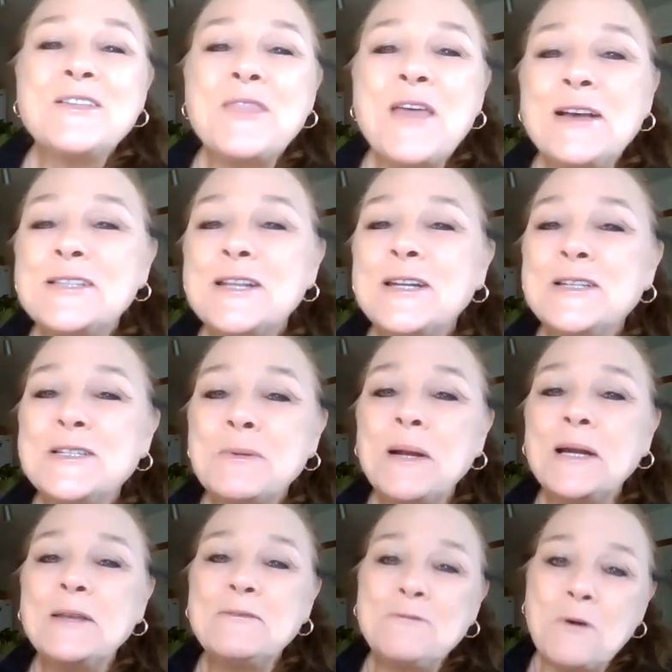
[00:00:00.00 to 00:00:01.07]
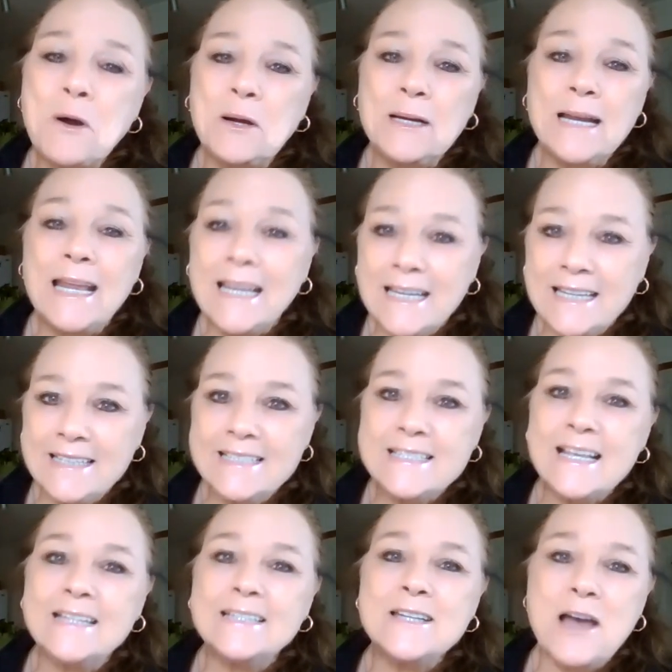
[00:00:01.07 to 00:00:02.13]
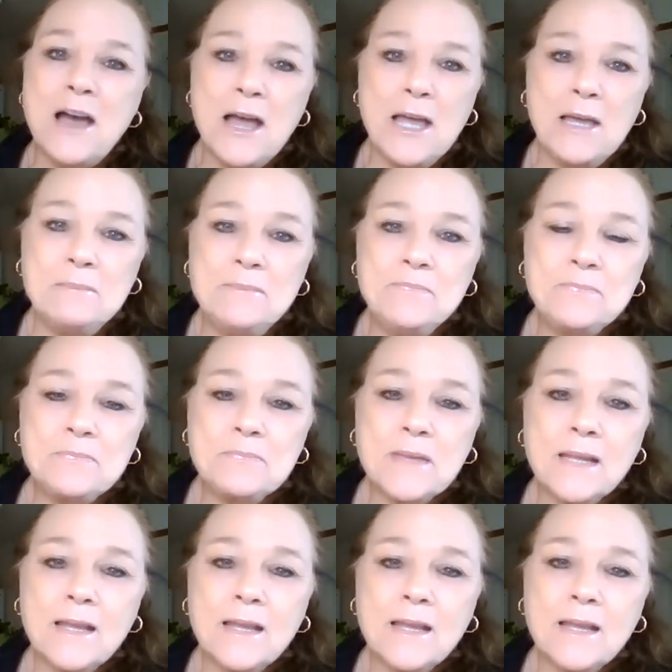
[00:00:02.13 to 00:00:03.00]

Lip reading: 2024 is a time